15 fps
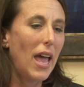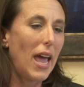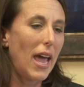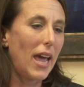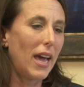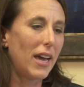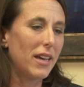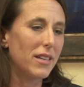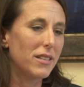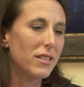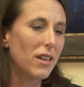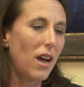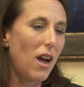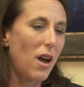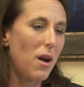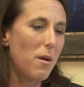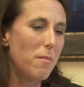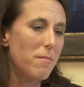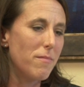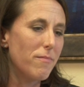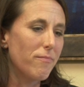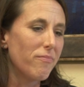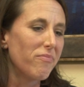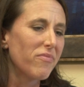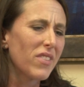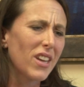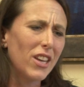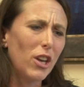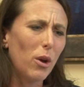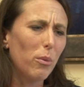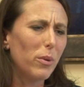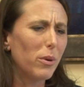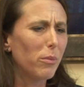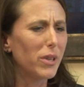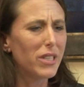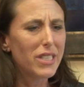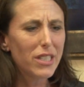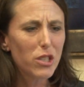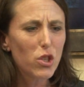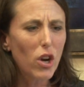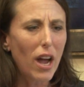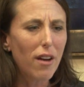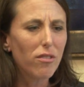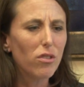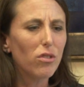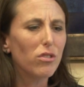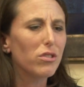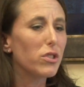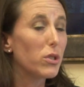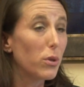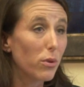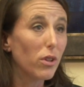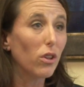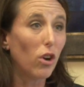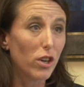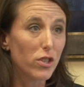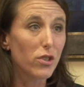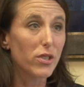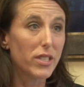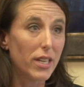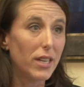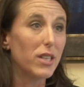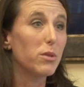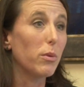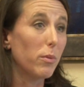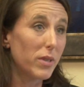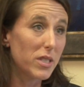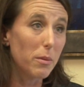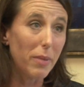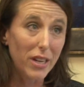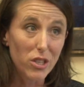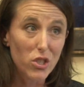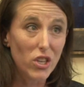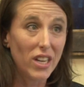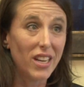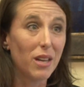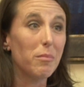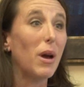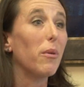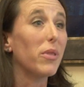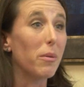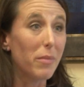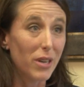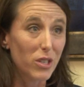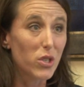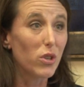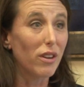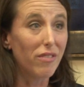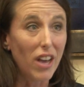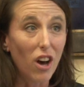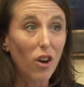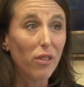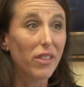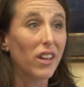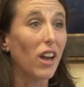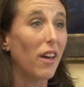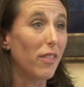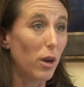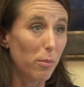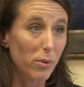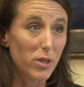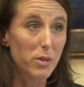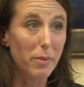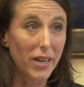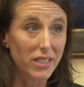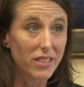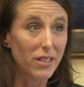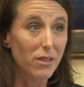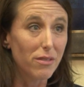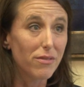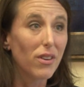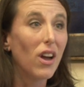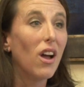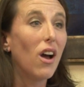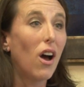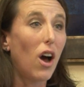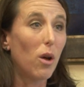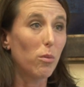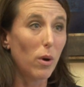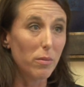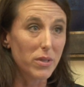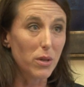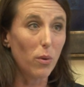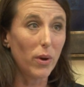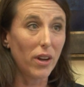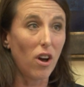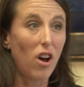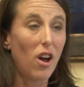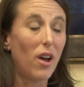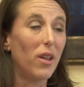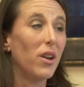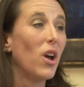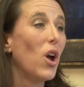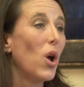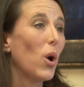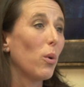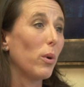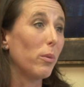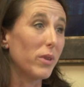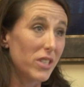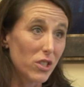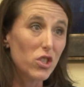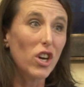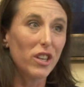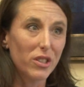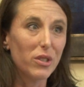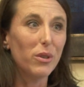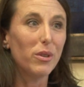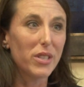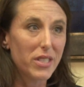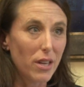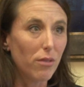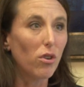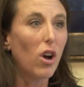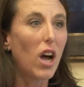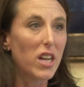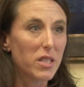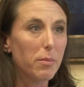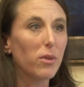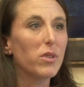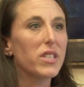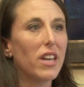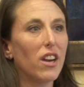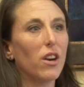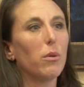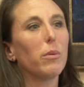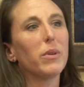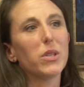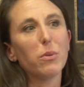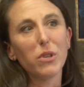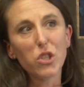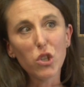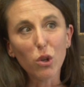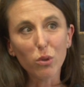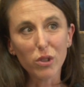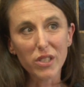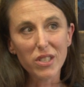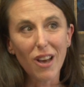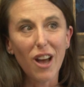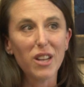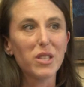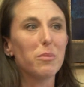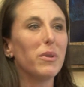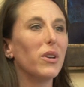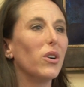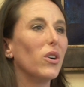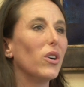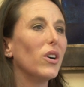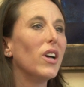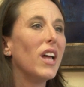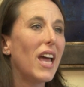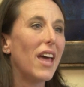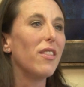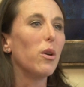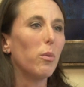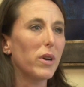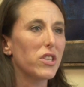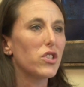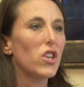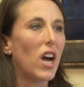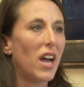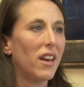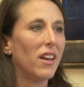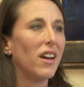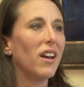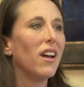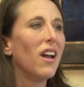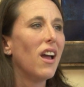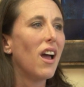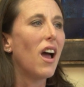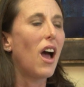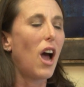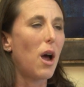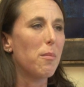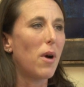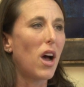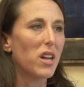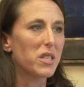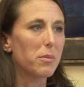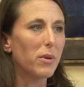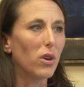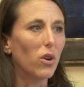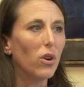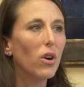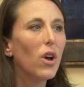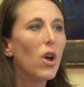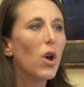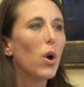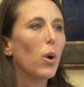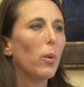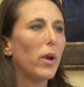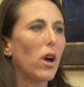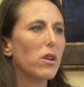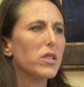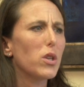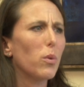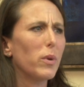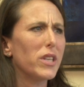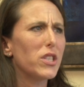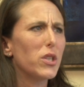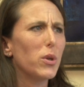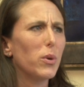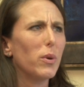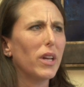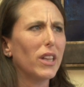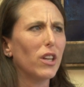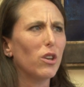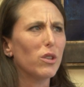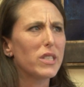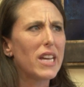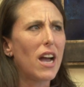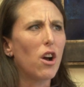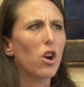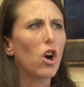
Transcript: And, um, you know, we, we did travel to the larger cities. We went to Beijing and met with the Ministry of Health and got their perspective on what was going on. We went to Chengdu to several hospitals there. We went to a children's hospital and the West China um, Hospital. We also went to a little town